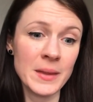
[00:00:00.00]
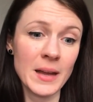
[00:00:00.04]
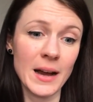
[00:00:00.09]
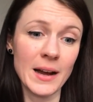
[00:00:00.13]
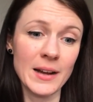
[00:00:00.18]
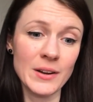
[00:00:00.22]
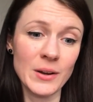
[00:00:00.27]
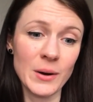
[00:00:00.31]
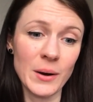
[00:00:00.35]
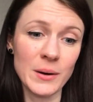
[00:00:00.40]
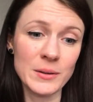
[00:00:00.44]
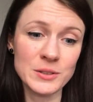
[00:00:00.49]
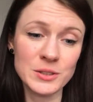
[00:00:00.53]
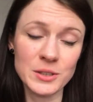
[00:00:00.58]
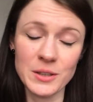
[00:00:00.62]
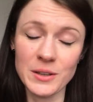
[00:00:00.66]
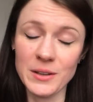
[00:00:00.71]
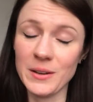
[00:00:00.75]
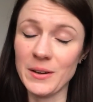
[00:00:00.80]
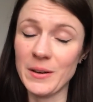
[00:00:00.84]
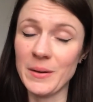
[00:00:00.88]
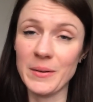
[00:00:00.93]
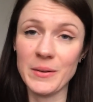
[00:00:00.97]
I know how
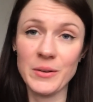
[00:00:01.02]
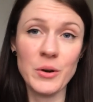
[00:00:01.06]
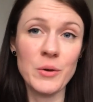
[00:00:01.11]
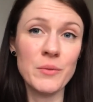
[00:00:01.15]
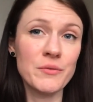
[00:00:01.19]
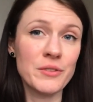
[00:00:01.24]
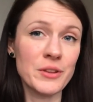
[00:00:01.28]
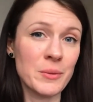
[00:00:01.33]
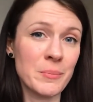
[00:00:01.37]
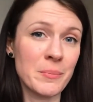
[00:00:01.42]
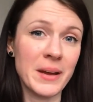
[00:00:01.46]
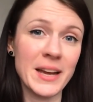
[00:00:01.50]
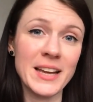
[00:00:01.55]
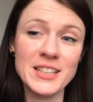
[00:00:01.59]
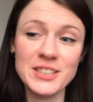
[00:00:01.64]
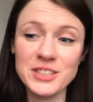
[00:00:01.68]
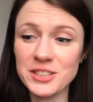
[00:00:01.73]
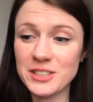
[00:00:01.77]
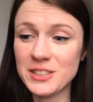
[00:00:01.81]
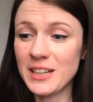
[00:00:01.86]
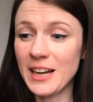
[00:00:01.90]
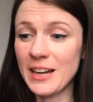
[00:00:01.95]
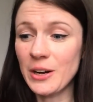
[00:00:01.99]
to comfort the
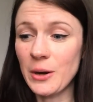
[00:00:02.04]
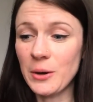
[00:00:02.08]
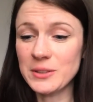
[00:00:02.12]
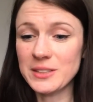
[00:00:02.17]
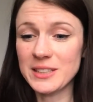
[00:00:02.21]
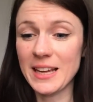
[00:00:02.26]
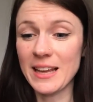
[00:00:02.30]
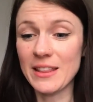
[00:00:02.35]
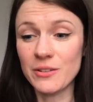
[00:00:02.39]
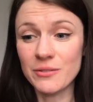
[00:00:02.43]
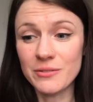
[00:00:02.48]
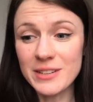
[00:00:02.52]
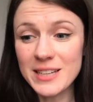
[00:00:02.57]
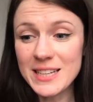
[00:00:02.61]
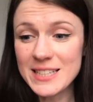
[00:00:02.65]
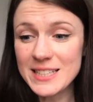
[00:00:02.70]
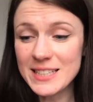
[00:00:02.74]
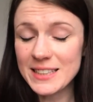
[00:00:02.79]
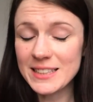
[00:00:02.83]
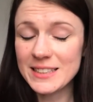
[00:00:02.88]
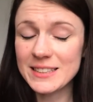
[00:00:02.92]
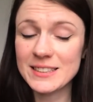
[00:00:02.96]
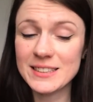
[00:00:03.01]
patient, I know how to get the
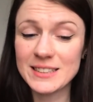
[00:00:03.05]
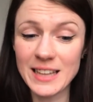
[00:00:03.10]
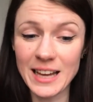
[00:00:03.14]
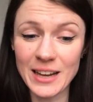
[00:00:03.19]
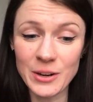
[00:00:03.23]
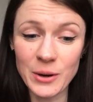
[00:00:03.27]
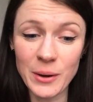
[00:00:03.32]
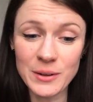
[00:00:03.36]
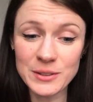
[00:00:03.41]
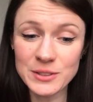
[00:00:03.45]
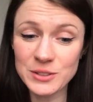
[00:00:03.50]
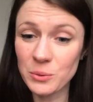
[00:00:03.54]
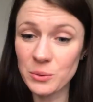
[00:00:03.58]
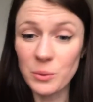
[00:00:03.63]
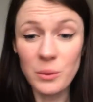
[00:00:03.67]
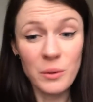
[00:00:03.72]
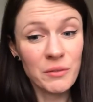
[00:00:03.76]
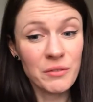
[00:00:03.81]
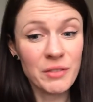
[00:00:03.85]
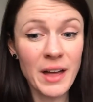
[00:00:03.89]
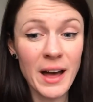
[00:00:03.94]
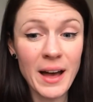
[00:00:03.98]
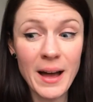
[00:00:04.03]
readings, I know how all
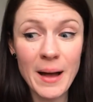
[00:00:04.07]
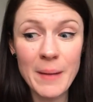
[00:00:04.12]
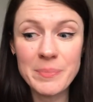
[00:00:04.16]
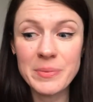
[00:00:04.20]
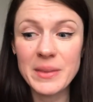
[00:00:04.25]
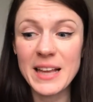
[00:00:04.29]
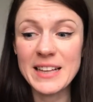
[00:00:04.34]
of that.